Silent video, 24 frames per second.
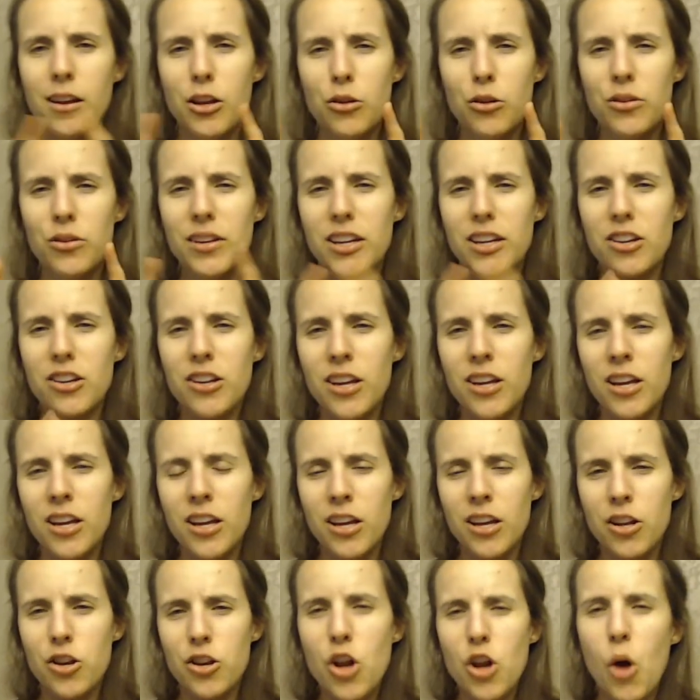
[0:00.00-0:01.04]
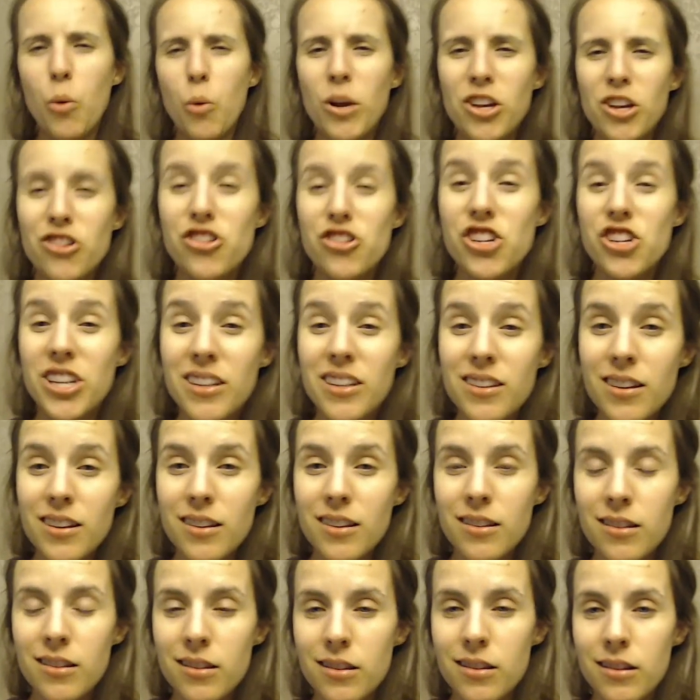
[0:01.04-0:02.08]
You see, knowing
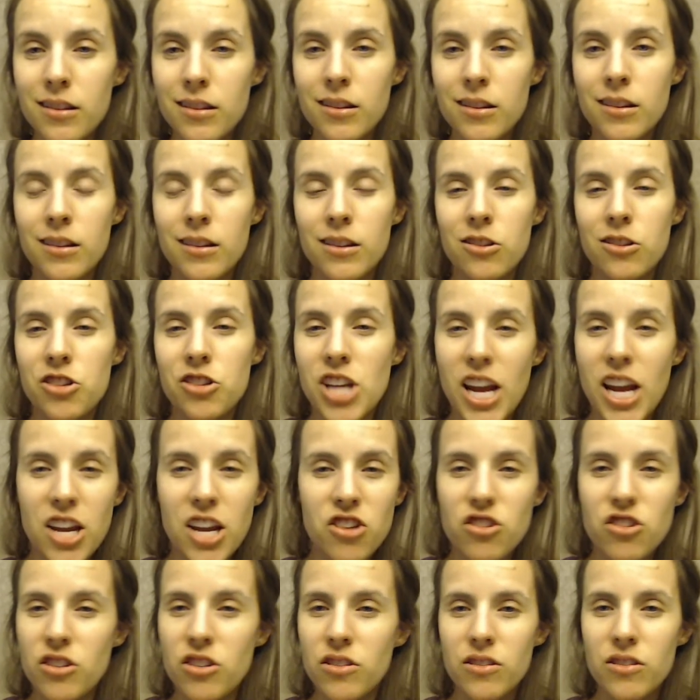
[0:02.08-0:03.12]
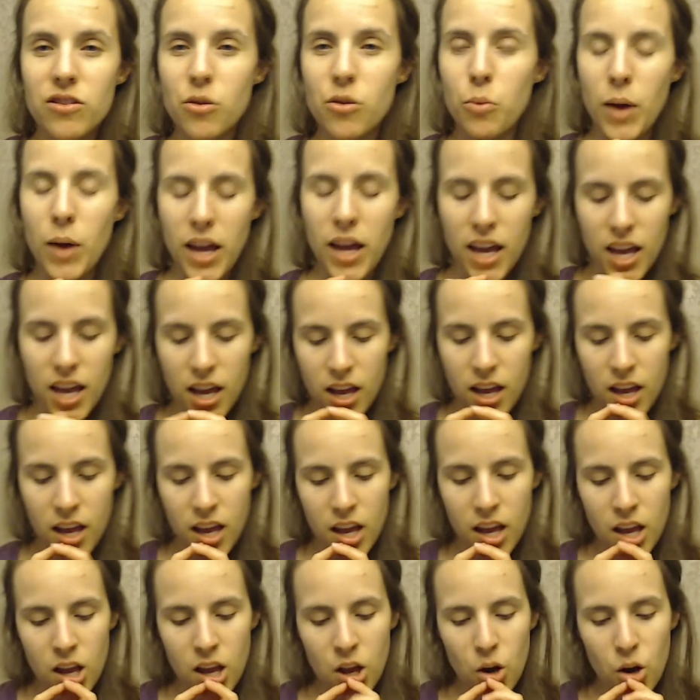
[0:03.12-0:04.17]
Jesus changes the way
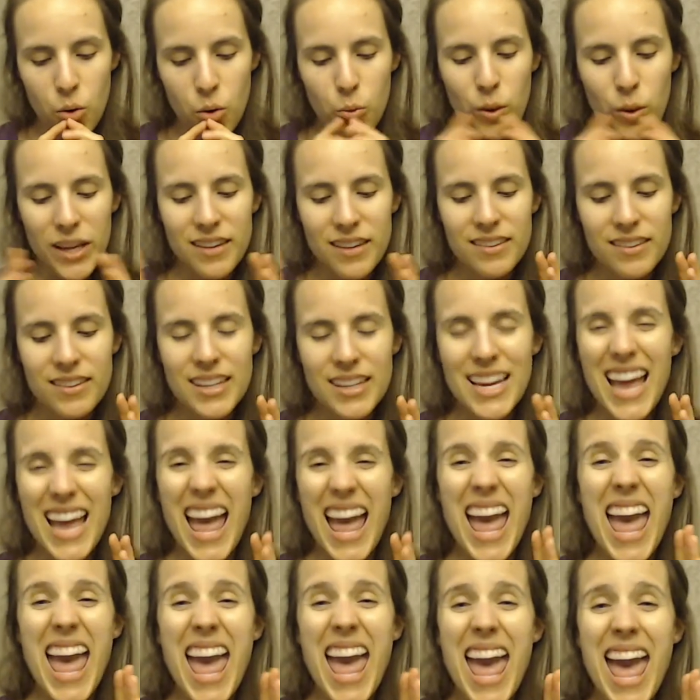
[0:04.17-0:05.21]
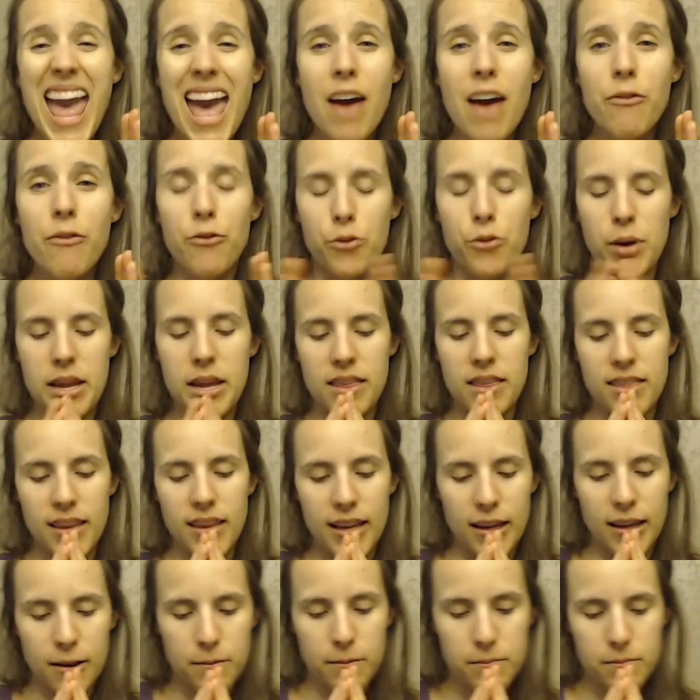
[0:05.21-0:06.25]
we see
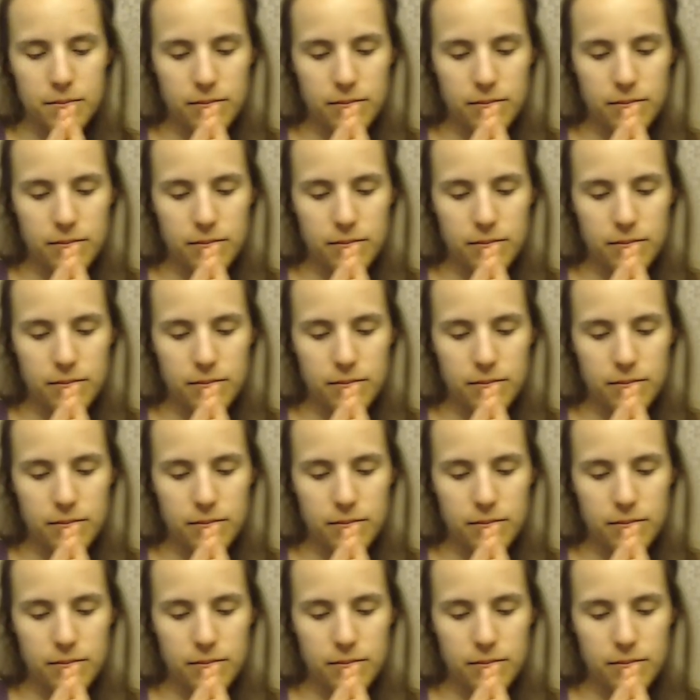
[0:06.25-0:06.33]
everything.